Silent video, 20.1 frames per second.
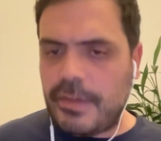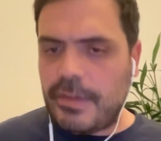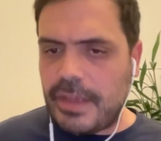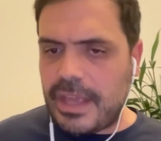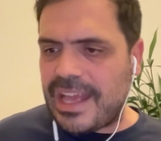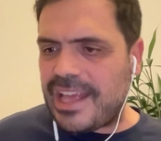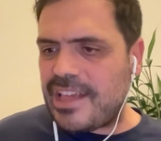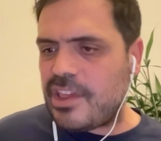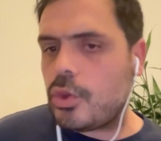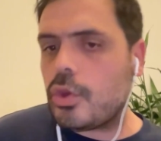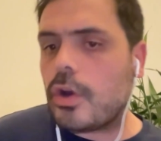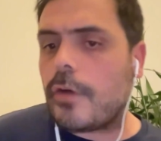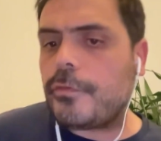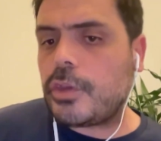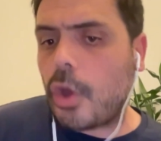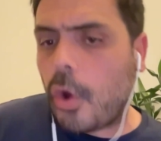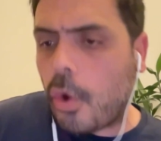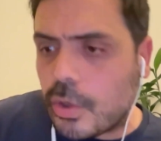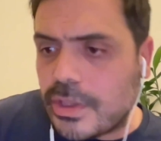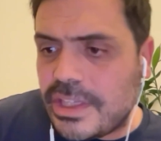a
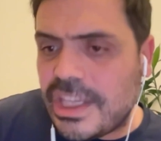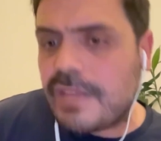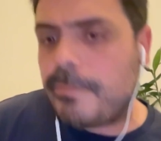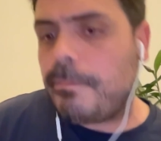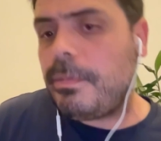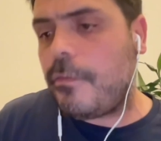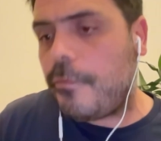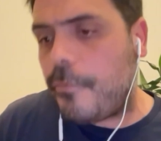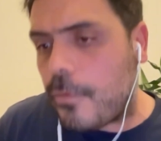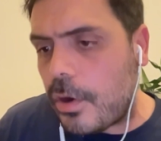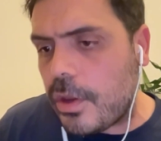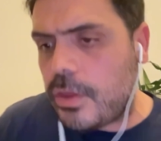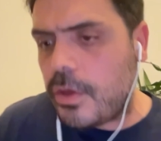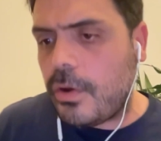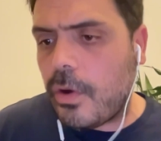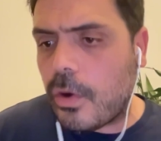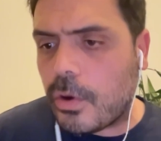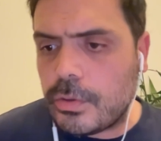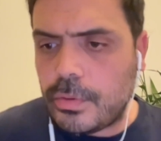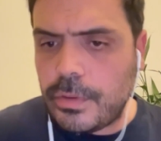soft audit before you
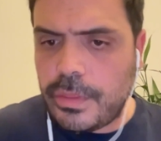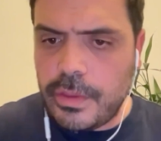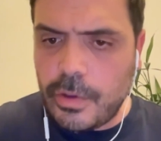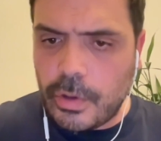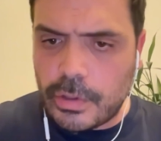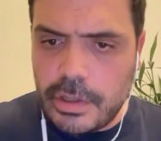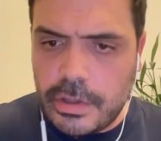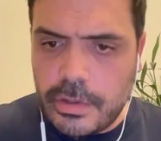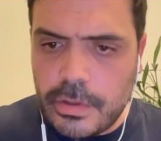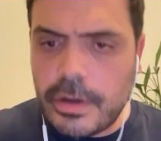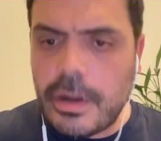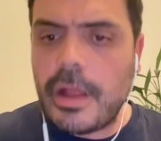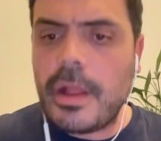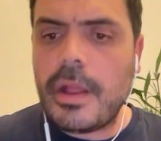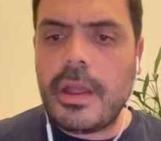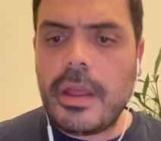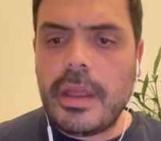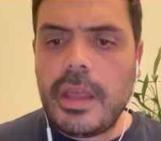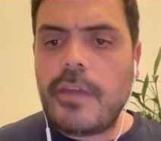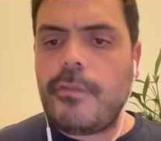go to the auditor.
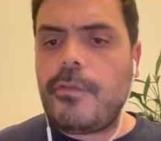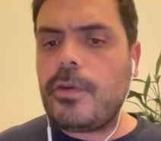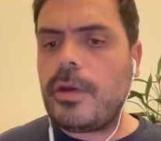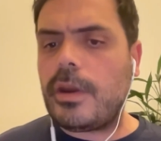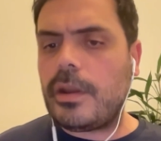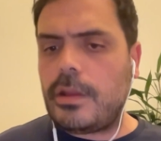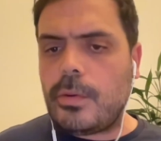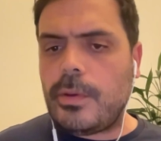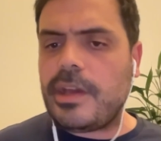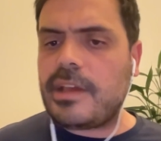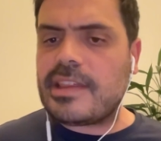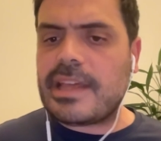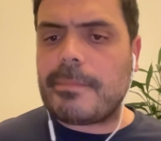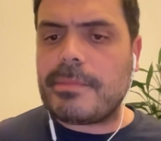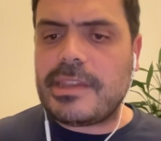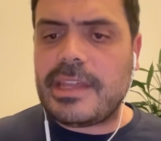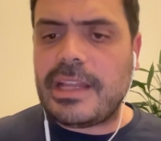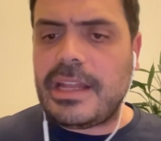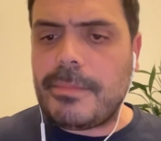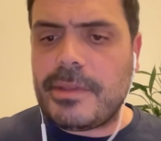If you are doing some
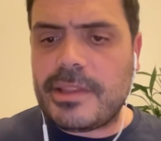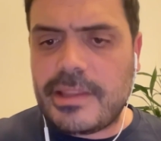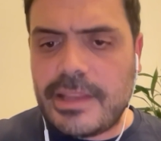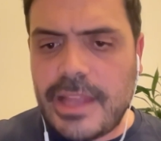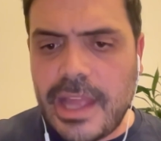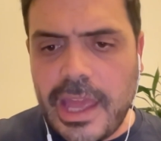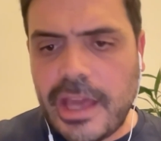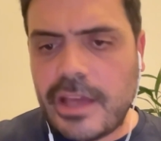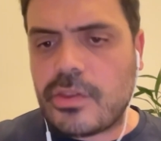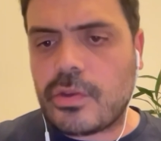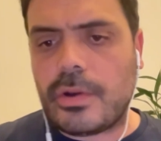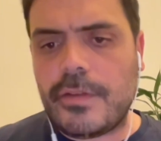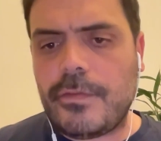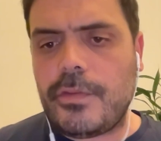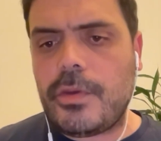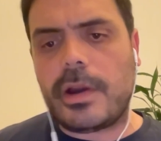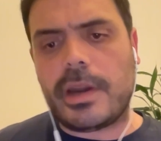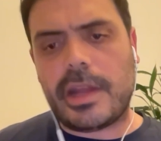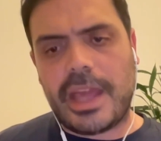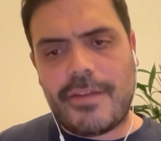silly mistakes, or
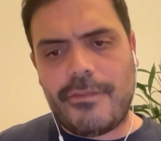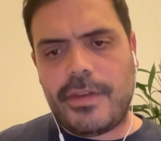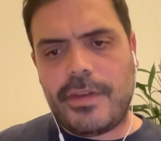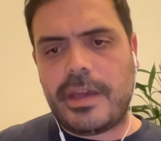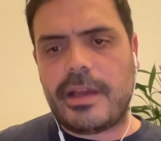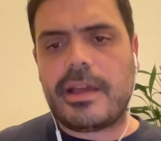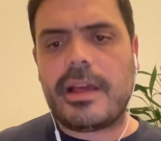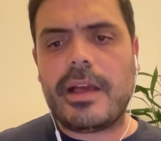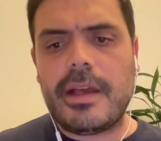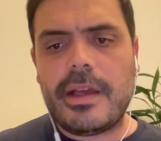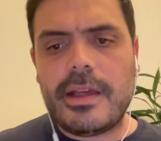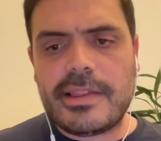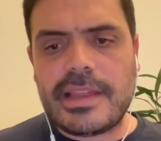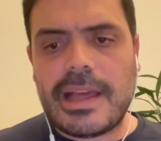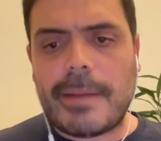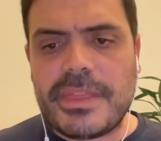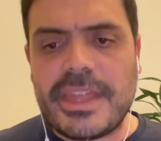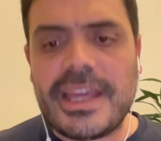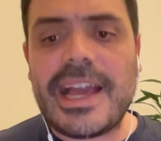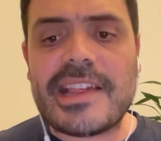if you are having
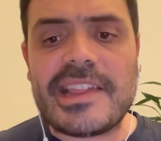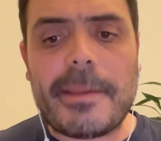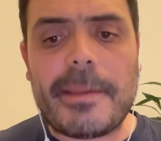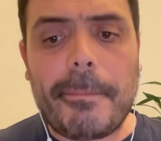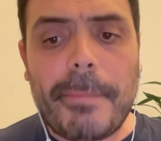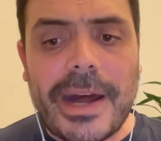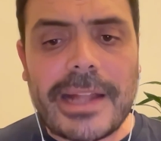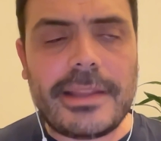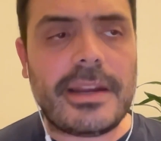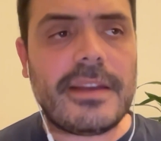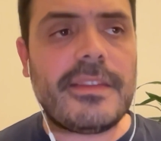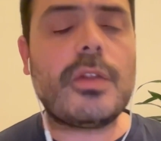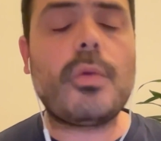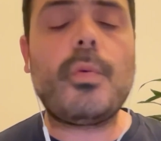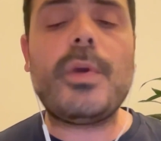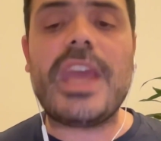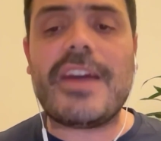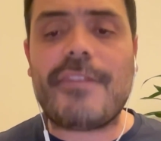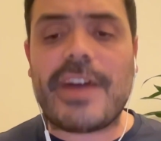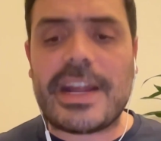something as a pattern that
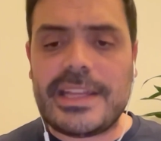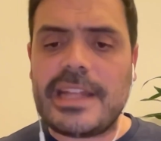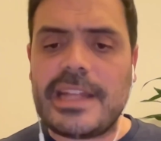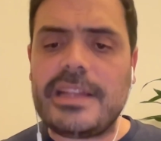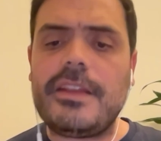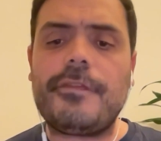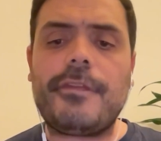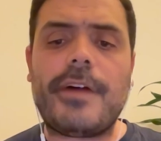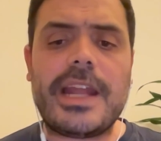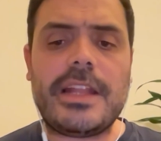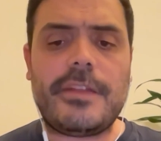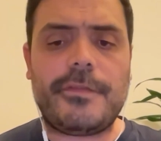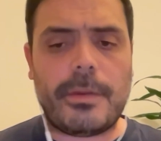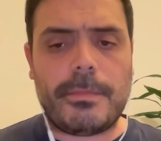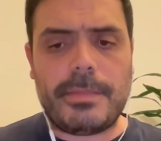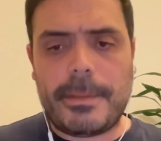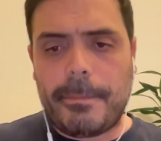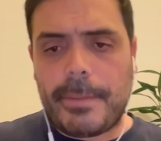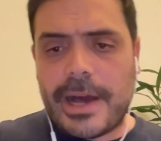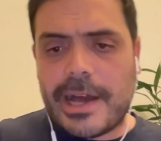we have identified
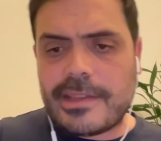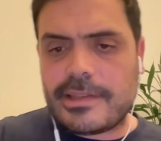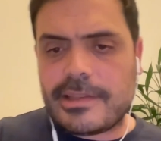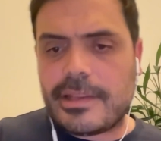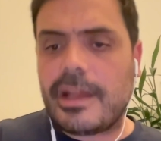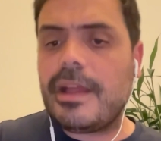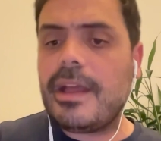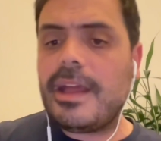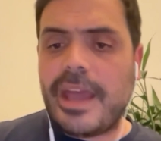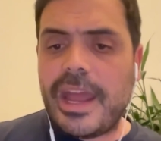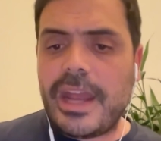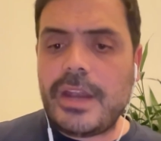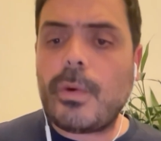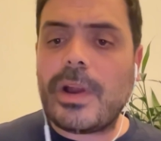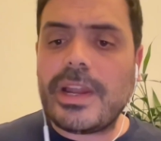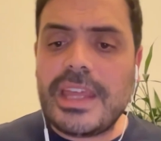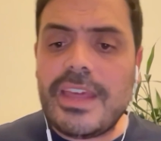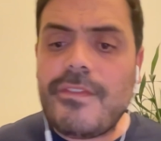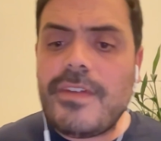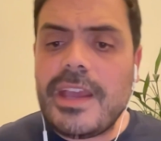from the past, and
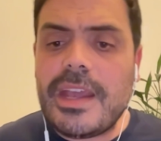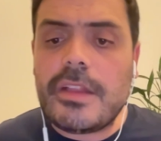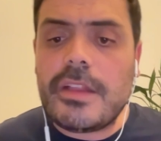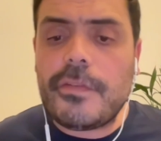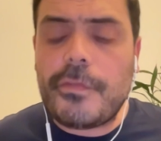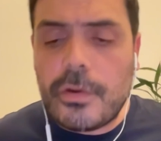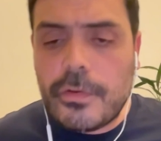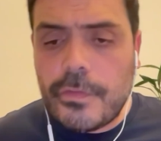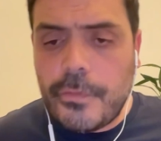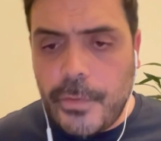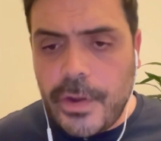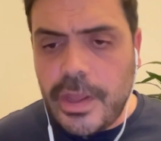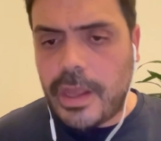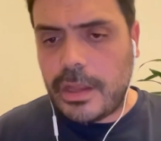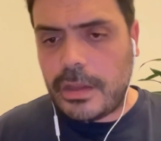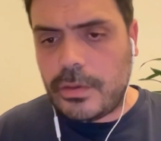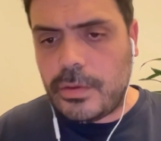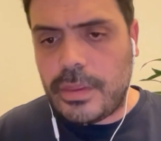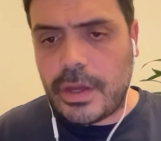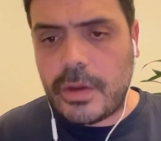we're giving it for free
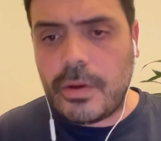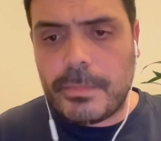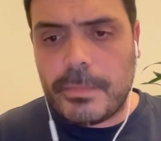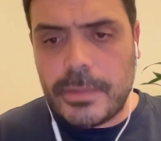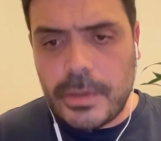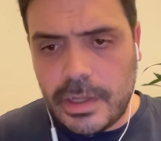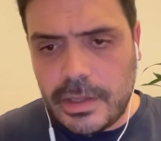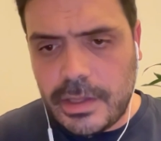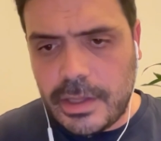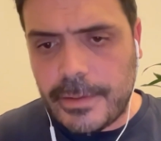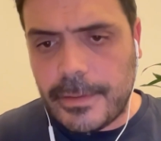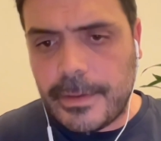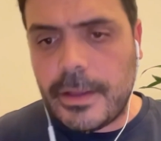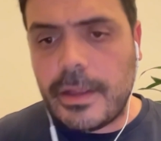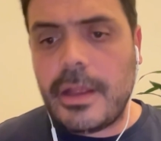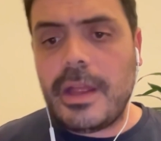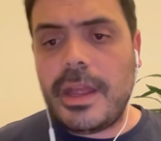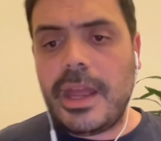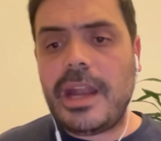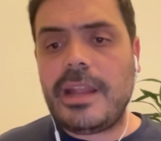to the community.
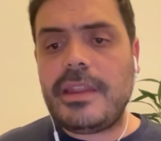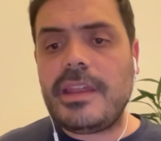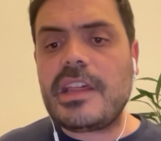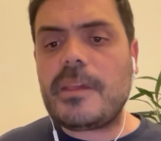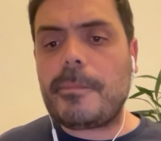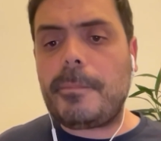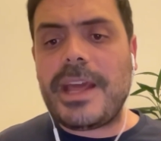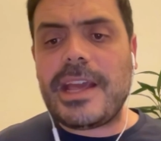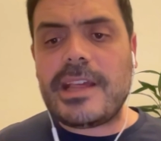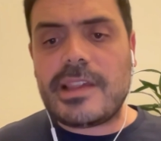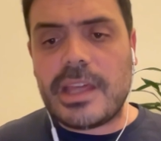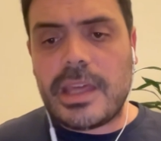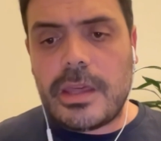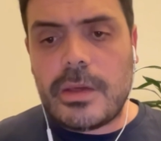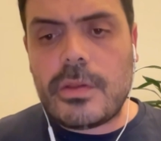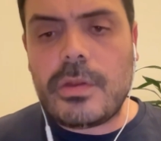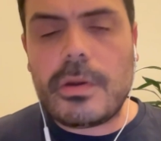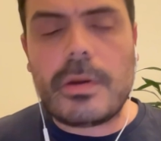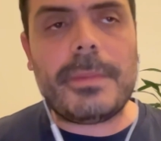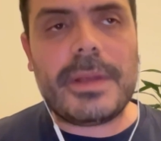And this plays a
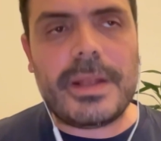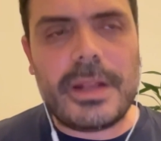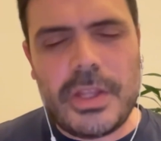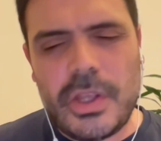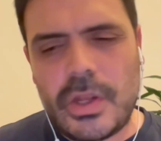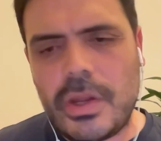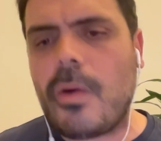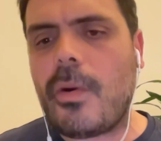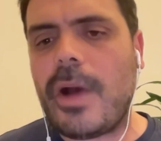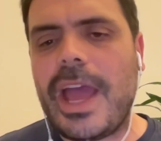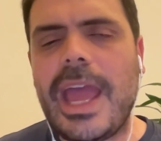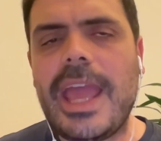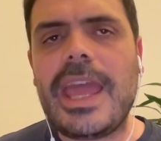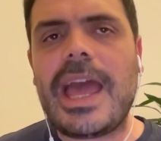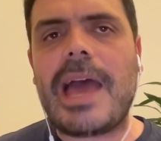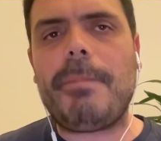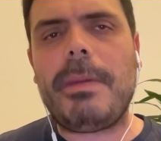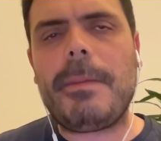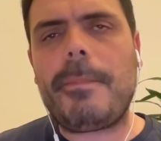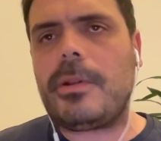huge role.
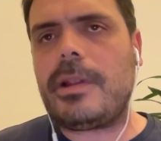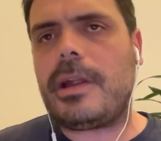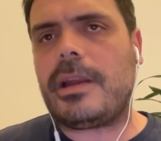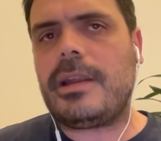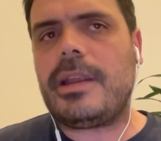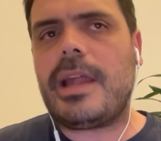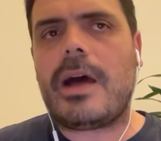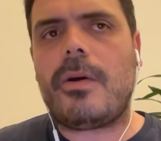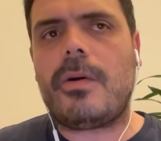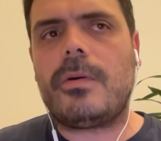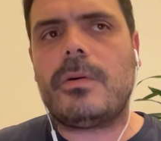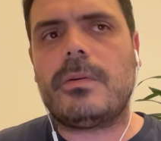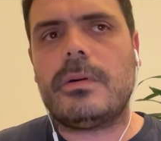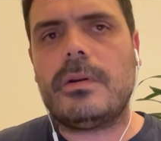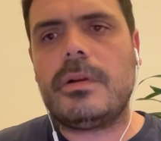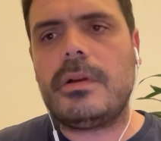AI, people are now